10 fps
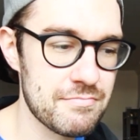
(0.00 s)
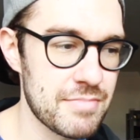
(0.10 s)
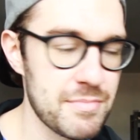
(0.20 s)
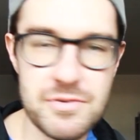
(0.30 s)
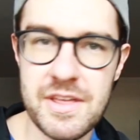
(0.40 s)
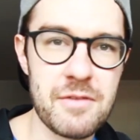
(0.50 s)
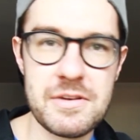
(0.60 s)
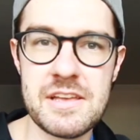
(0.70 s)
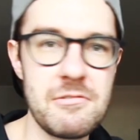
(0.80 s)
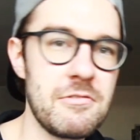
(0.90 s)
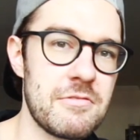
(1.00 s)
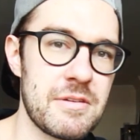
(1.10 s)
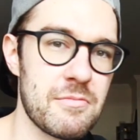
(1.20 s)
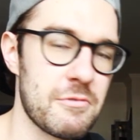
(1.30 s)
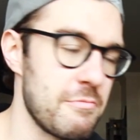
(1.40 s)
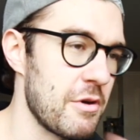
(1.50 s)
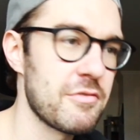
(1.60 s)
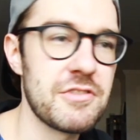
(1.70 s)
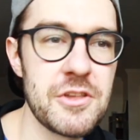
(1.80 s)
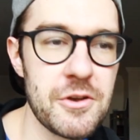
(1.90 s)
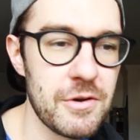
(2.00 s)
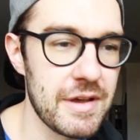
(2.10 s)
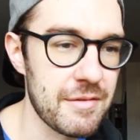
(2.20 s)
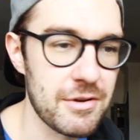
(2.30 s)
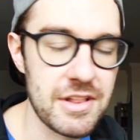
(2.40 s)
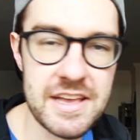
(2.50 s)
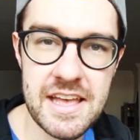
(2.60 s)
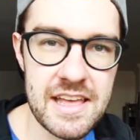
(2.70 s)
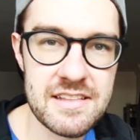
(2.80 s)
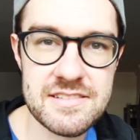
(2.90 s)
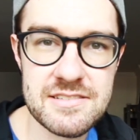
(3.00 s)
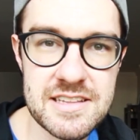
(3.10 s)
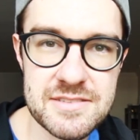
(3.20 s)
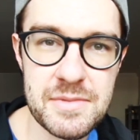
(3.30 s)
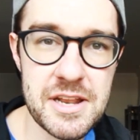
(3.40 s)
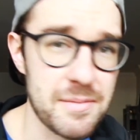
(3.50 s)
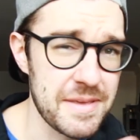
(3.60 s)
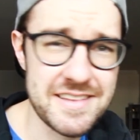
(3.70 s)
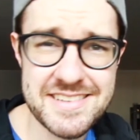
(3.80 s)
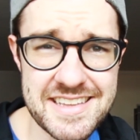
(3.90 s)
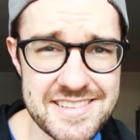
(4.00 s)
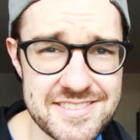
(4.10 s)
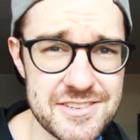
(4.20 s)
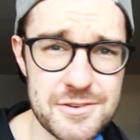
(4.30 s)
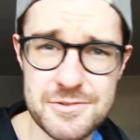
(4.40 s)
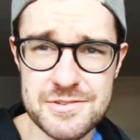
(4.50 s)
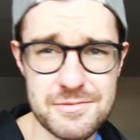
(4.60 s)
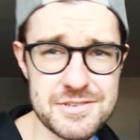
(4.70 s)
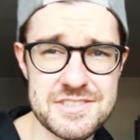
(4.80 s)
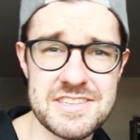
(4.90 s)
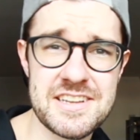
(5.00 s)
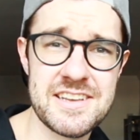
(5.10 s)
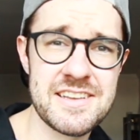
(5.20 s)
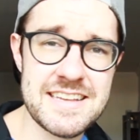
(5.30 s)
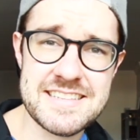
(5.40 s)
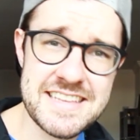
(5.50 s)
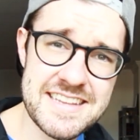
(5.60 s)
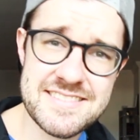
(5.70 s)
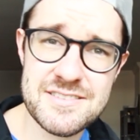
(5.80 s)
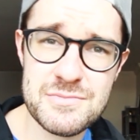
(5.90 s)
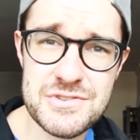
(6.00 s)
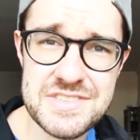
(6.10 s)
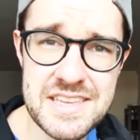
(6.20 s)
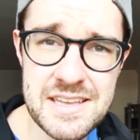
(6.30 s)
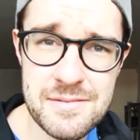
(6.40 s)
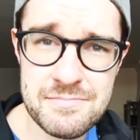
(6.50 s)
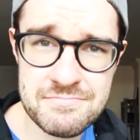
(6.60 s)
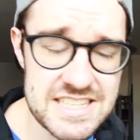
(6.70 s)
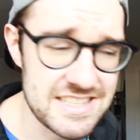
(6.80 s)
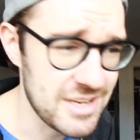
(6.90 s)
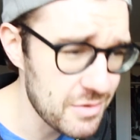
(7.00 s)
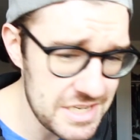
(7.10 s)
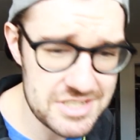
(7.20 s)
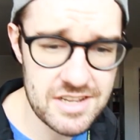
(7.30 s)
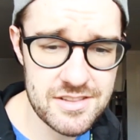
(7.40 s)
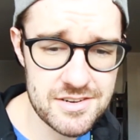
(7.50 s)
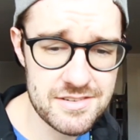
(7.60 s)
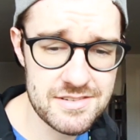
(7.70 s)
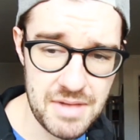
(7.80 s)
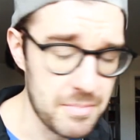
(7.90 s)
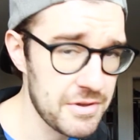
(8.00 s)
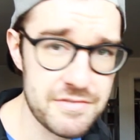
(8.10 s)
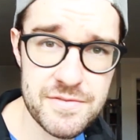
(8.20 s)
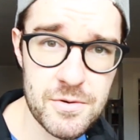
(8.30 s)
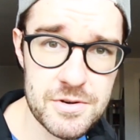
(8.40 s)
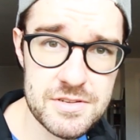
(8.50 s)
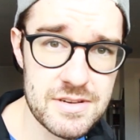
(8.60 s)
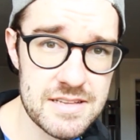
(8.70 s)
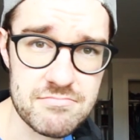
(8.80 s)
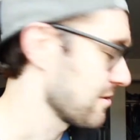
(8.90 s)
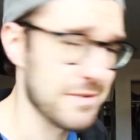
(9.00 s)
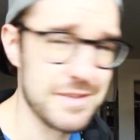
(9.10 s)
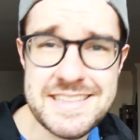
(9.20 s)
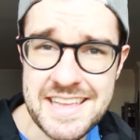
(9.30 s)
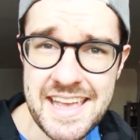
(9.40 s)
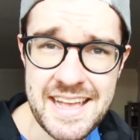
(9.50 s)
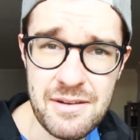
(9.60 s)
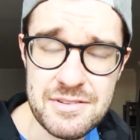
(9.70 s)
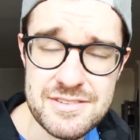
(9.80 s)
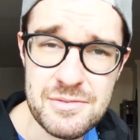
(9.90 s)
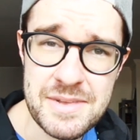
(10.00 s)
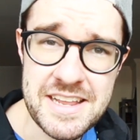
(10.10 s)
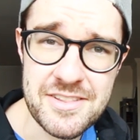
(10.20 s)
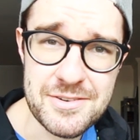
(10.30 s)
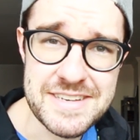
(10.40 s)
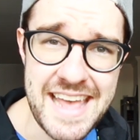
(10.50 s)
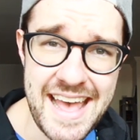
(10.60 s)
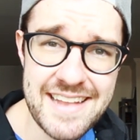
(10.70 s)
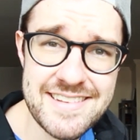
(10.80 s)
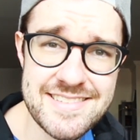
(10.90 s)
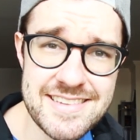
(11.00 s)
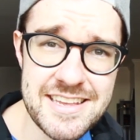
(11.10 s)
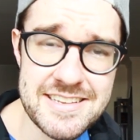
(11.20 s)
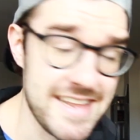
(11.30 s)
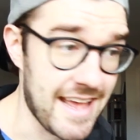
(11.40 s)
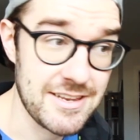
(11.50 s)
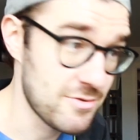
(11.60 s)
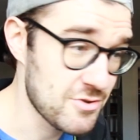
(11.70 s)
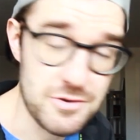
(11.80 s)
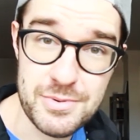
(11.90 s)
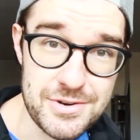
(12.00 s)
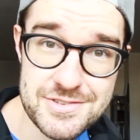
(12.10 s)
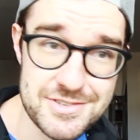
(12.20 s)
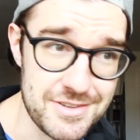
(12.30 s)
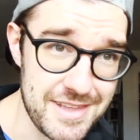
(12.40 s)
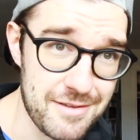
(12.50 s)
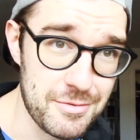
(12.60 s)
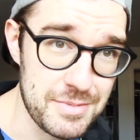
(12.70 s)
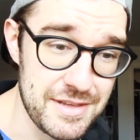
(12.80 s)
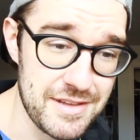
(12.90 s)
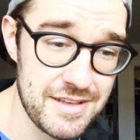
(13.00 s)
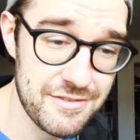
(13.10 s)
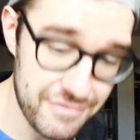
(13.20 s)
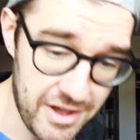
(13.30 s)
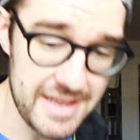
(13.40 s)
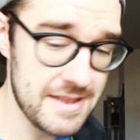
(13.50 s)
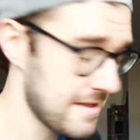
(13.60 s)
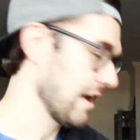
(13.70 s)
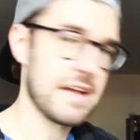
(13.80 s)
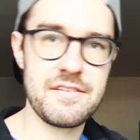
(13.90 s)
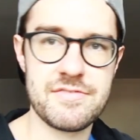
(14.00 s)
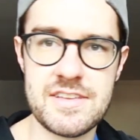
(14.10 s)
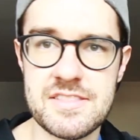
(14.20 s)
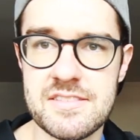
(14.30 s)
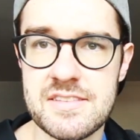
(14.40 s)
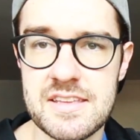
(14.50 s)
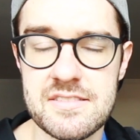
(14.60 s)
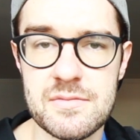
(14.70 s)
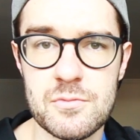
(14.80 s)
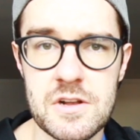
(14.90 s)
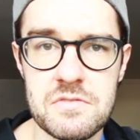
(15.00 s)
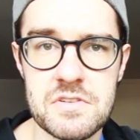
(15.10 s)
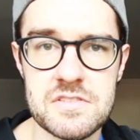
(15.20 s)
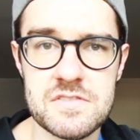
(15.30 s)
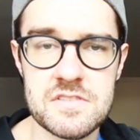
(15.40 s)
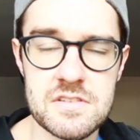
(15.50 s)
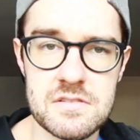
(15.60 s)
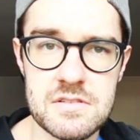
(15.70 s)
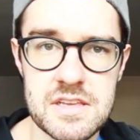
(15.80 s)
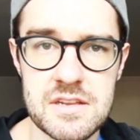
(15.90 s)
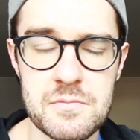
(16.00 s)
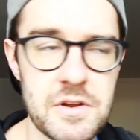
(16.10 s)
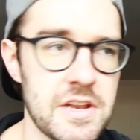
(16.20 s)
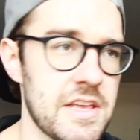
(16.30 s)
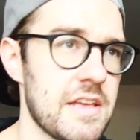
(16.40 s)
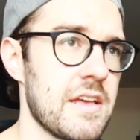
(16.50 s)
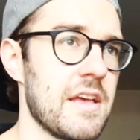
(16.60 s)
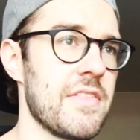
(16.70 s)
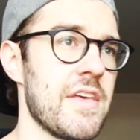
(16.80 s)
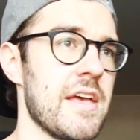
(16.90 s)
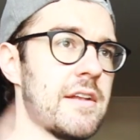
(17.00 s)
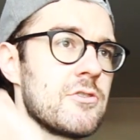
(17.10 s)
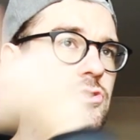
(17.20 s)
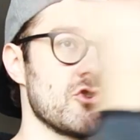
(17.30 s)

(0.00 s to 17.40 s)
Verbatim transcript: people that we both knew, and we're like, hey, let's meet up. He has kids too, so we're just gonna take the kids to the museum, get to know each other. I'm looking forward to it. I don't get to hang out with too many other dad YouTubers, so that will be fun. I gotta feed this kid some breakfast, get him ready, and then